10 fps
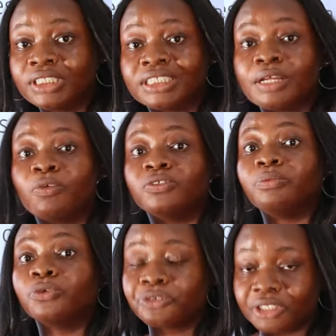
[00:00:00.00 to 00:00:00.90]
system of
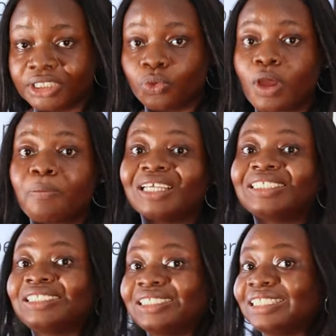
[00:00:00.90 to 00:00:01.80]
democracy whereby
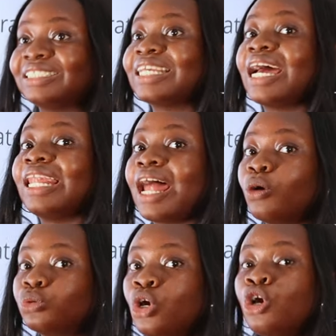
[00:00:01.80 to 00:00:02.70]
citizens are
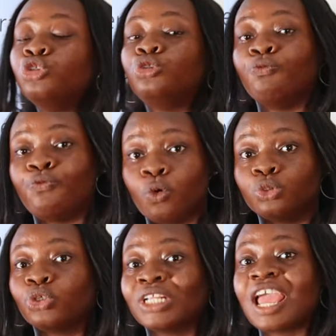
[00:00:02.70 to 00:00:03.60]
allowed to
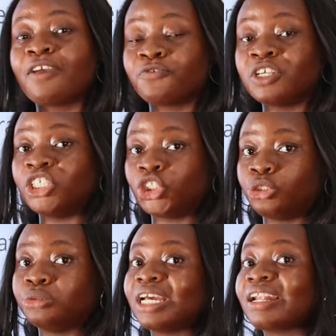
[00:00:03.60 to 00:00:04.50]
vote on every
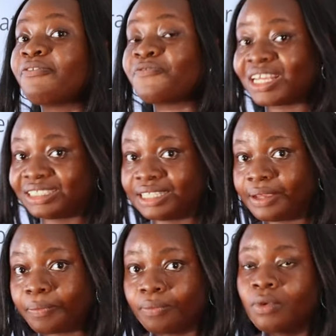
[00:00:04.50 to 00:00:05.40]
issue that affects
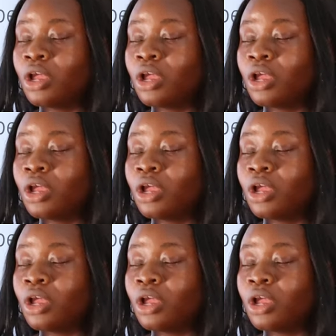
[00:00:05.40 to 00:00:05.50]
them.